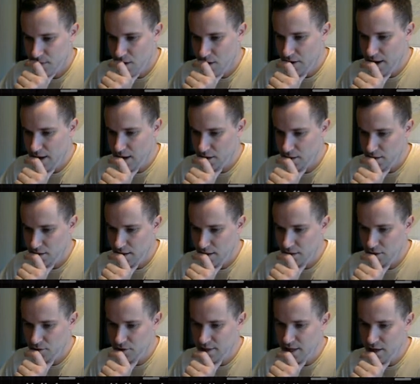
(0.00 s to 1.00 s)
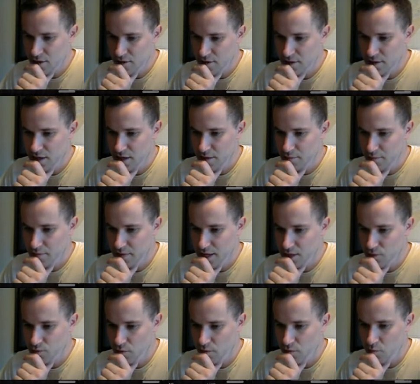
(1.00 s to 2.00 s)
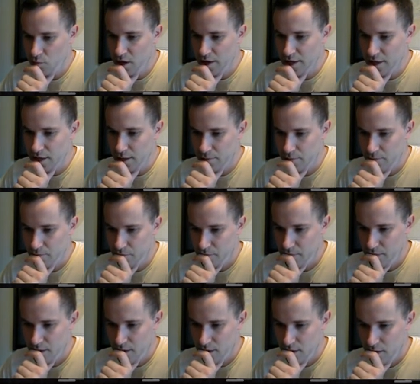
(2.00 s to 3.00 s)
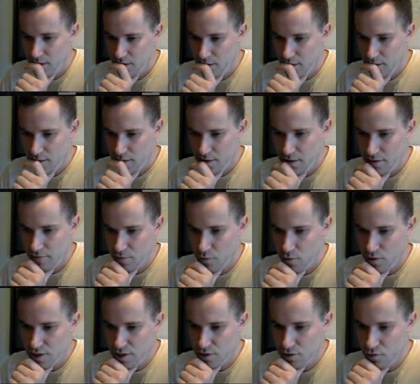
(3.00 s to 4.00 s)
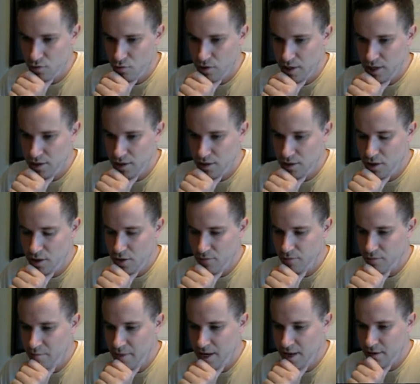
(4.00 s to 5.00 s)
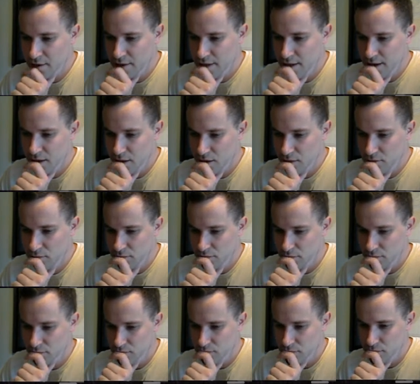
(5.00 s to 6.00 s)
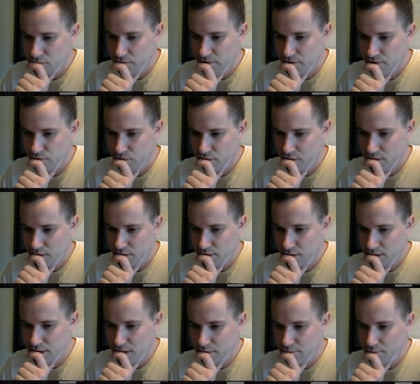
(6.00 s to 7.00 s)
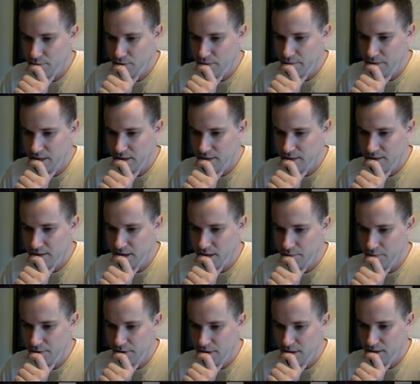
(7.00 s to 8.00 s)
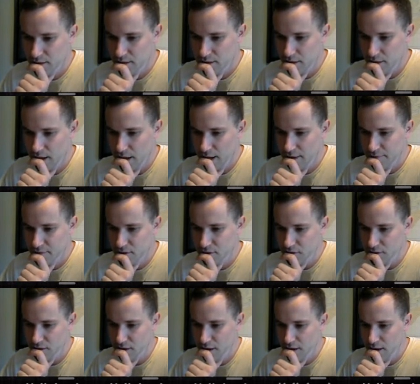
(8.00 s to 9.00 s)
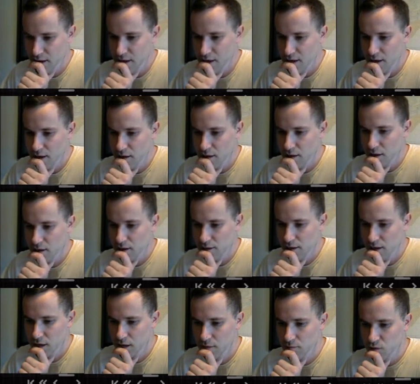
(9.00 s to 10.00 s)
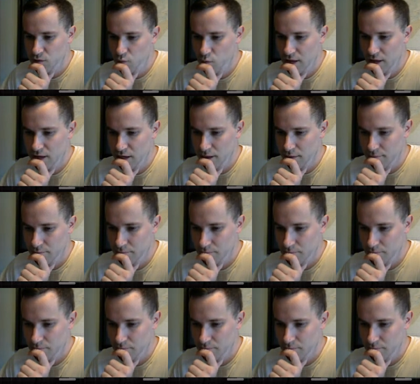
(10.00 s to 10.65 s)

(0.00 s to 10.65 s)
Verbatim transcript: Okay, yellow's down on time. That's what we wanted. Of course, green could go for mate on yellow, which would put me in second place after a claimed win.